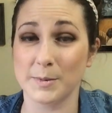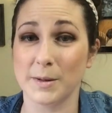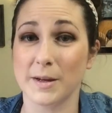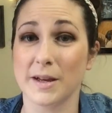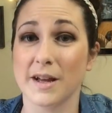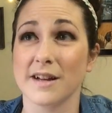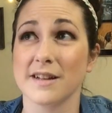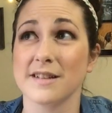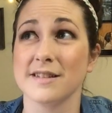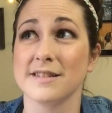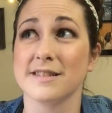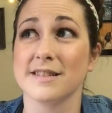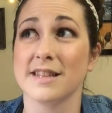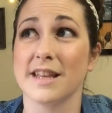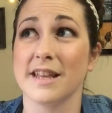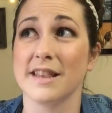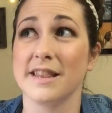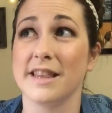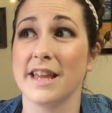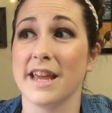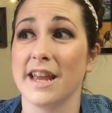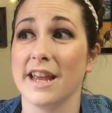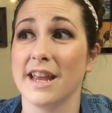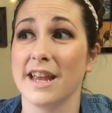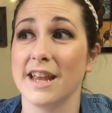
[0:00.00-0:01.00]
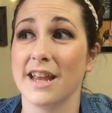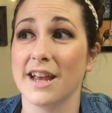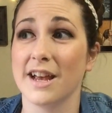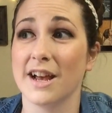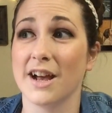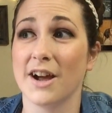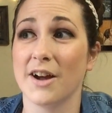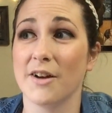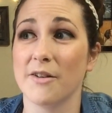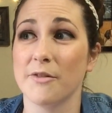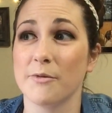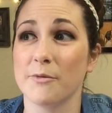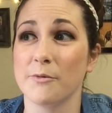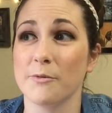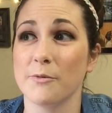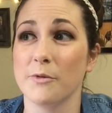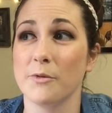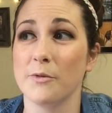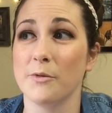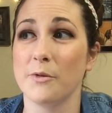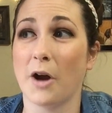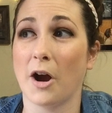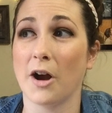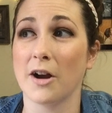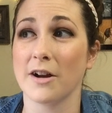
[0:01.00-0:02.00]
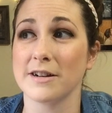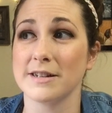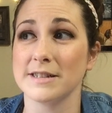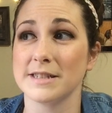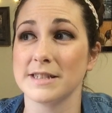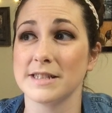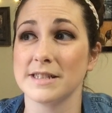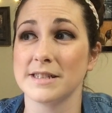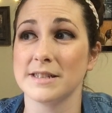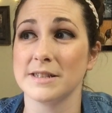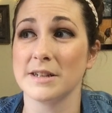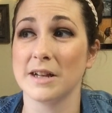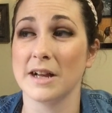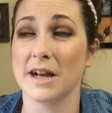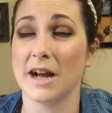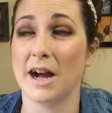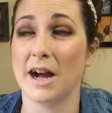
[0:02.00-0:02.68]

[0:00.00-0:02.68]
because they aren't